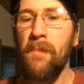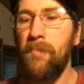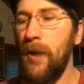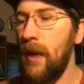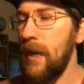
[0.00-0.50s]

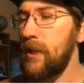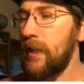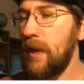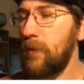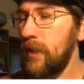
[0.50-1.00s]
But you
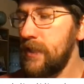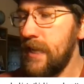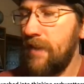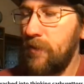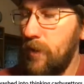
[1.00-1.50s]
get one of these
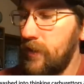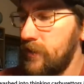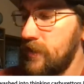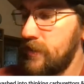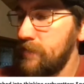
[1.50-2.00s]
aftermarket
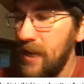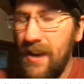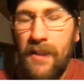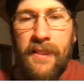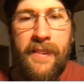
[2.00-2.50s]
systems,
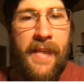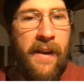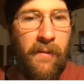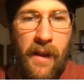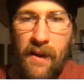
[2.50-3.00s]
they
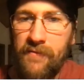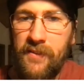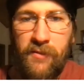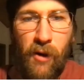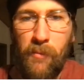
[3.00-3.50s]
don't have
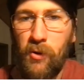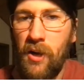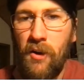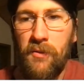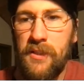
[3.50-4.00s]
trouble
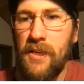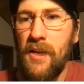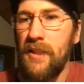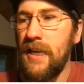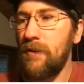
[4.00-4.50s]
codes.
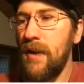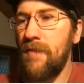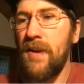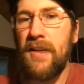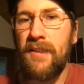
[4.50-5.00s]
They don't
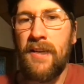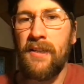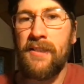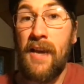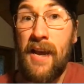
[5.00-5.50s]
have anything
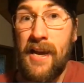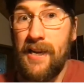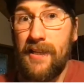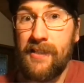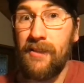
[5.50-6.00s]
to say,
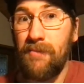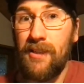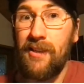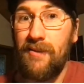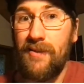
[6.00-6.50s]
hey, this is
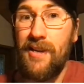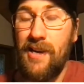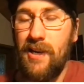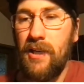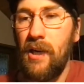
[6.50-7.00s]
what's going
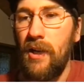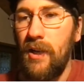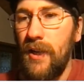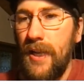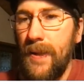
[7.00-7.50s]
on.
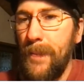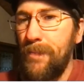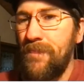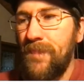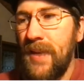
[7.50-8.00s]

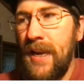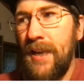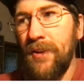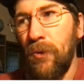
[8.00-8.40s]
They either